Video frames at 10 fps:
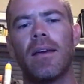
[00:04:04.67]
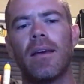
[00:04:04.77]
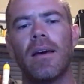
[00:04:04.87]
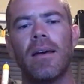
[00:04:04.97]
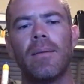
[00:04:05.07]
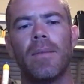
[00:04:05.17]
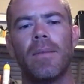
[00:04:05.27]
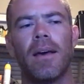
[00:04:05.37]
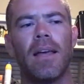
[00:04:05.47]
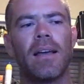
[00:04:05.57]

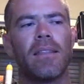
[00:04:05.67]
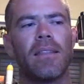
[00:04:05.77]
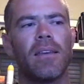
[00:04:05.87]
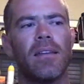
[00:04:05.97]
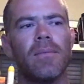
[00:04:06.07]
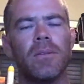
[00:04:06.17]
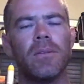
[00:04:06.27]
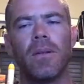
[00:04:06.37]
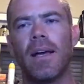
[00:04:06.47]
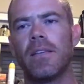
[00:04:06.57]
I like the individual